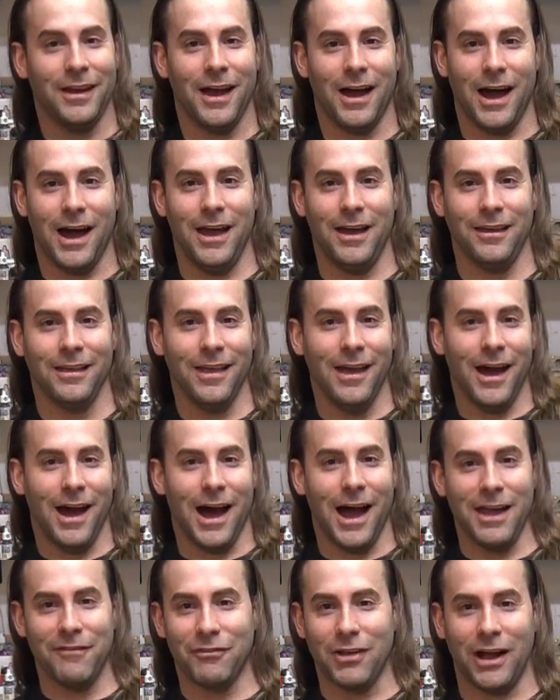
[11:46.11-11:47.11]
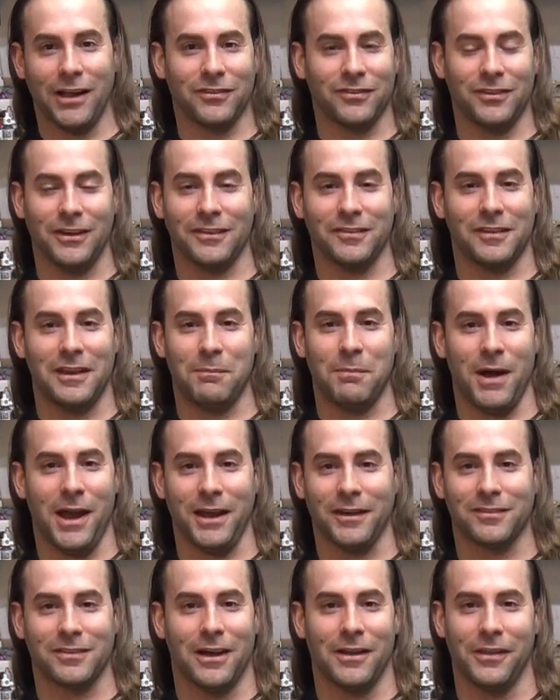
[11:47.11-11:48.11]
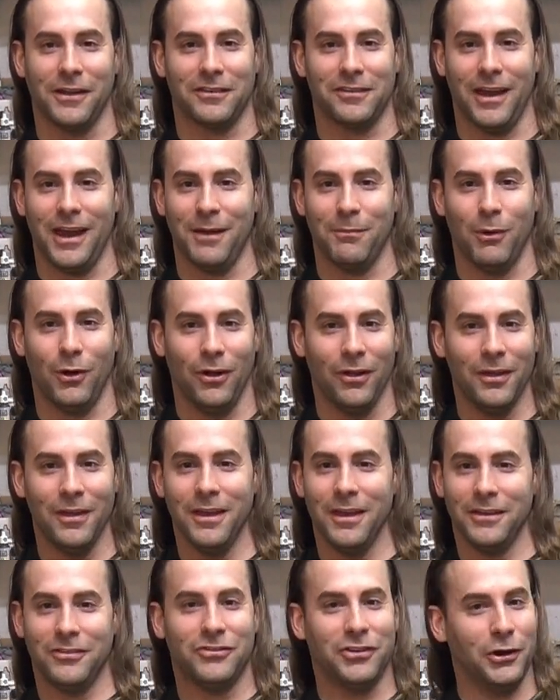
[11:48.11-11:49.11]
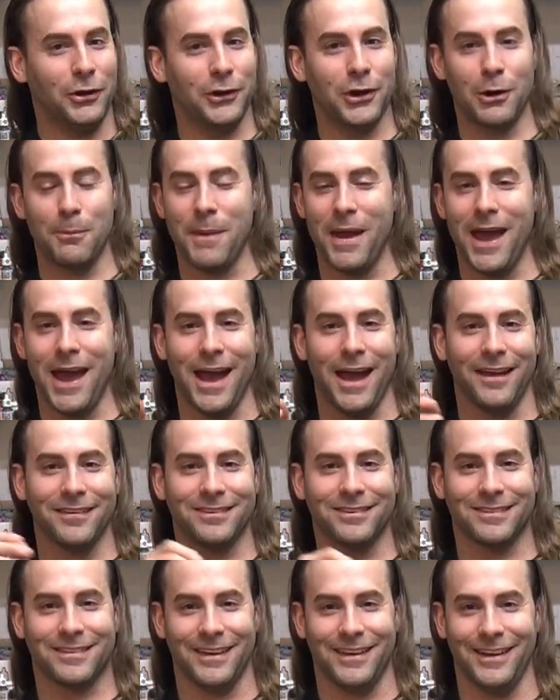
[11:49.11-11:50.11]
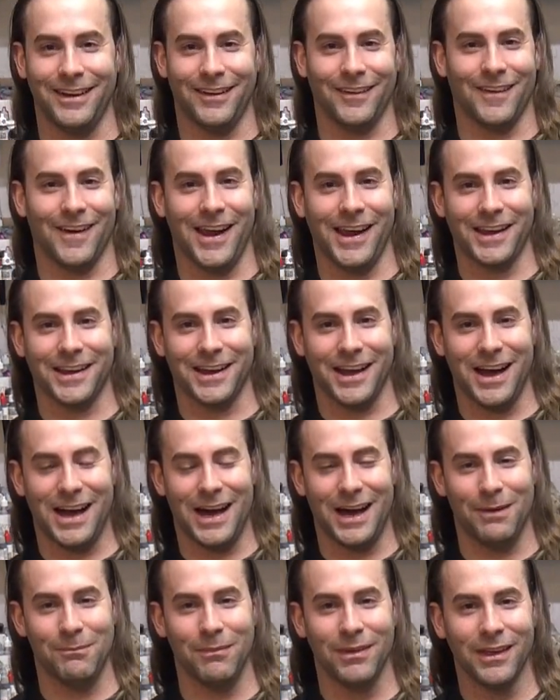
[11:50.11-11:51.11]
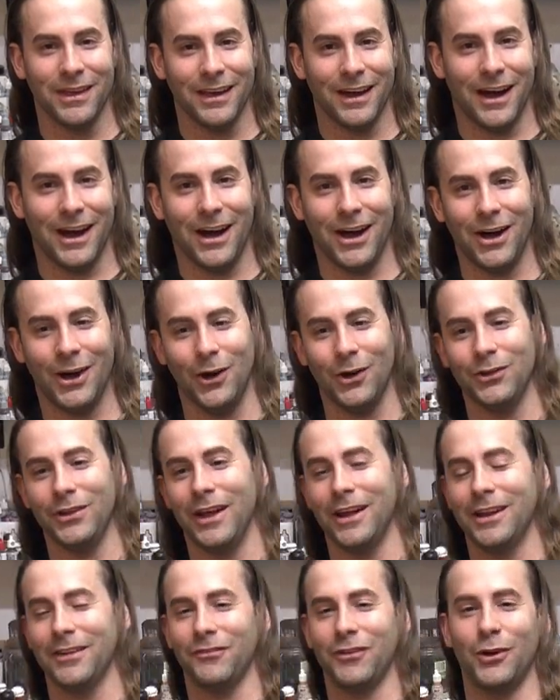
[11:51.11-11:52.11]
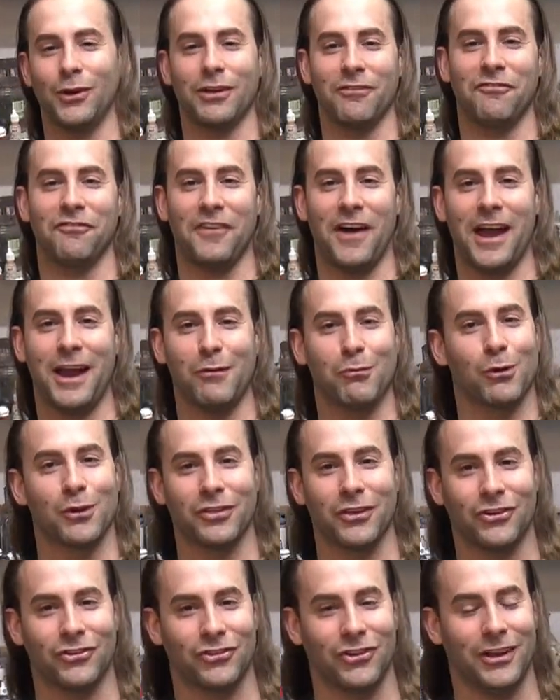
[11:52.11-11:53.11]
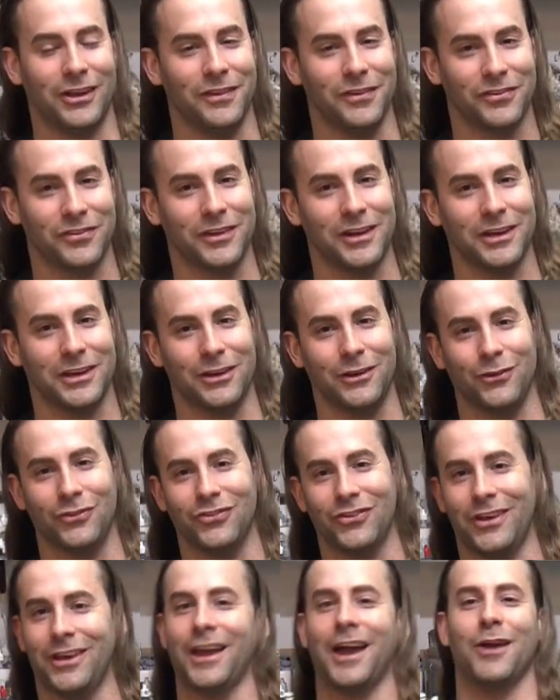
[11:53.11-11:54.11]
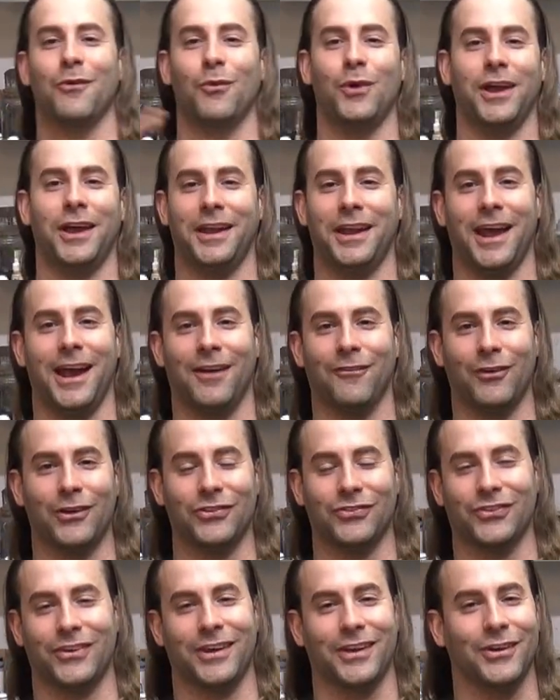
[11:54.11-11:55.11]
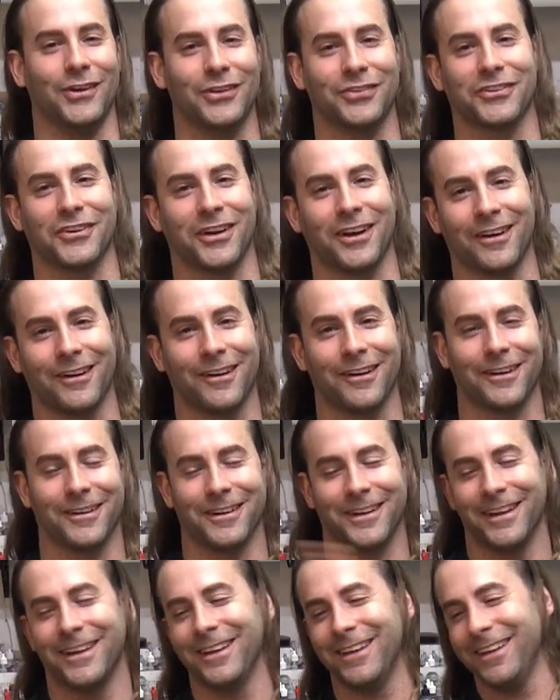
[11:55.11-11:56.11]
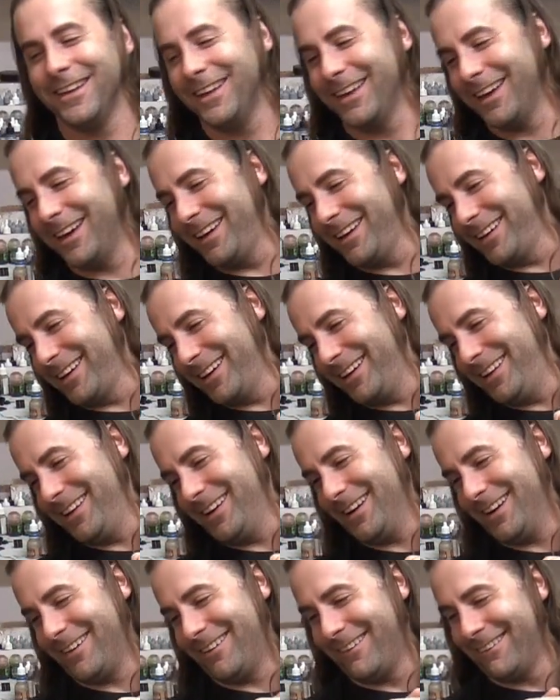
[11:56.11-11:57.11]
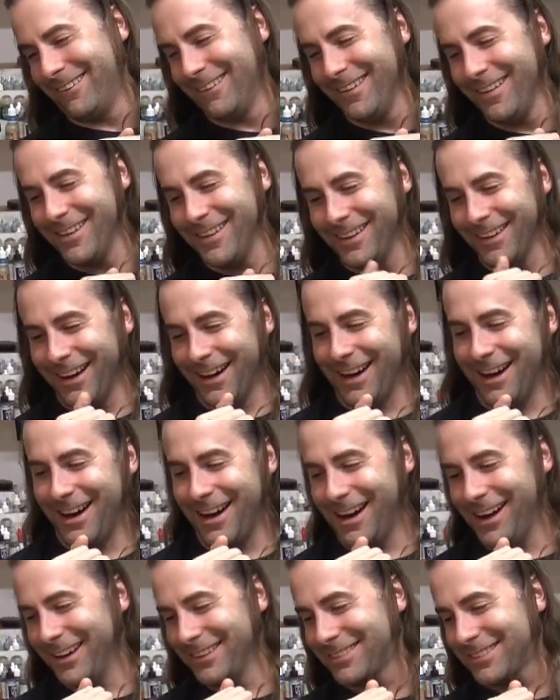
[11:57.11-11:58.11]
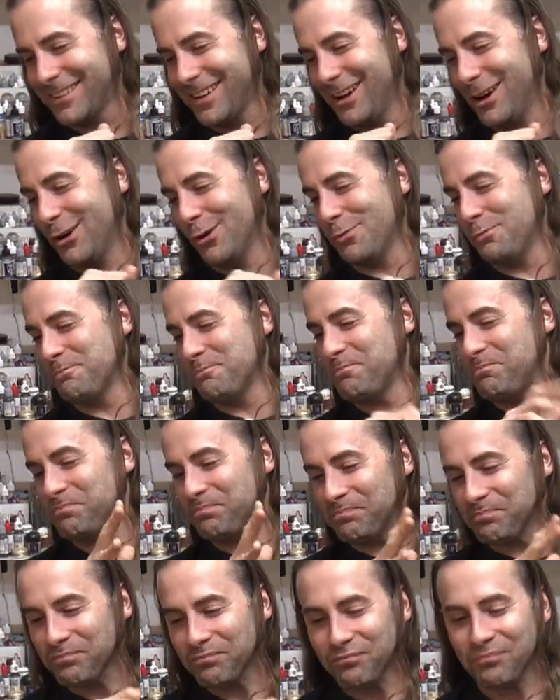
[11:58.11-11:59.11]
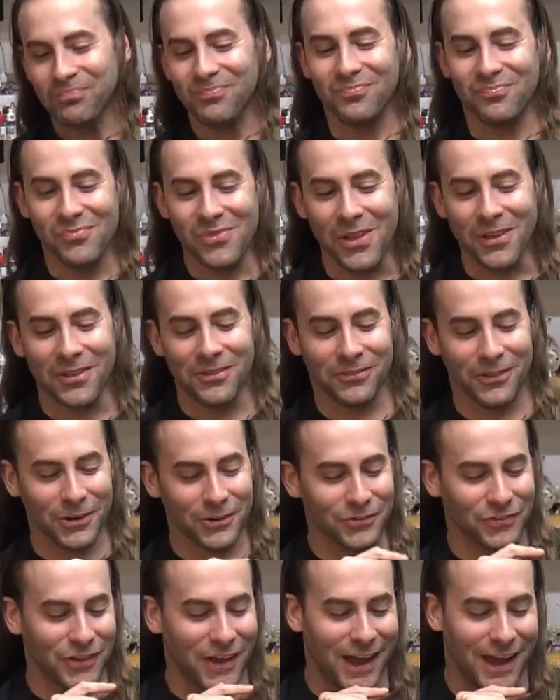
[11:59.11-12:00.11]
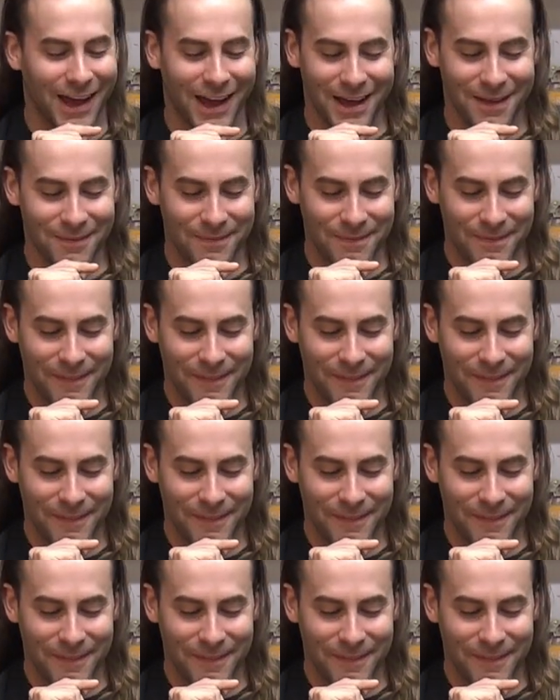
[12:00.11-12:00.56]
I've got 60 bikes on the table. Do your best. Here I come. Oh, none of you can fight worth a shit in CQC. I win every single turn. You know? So, there's that.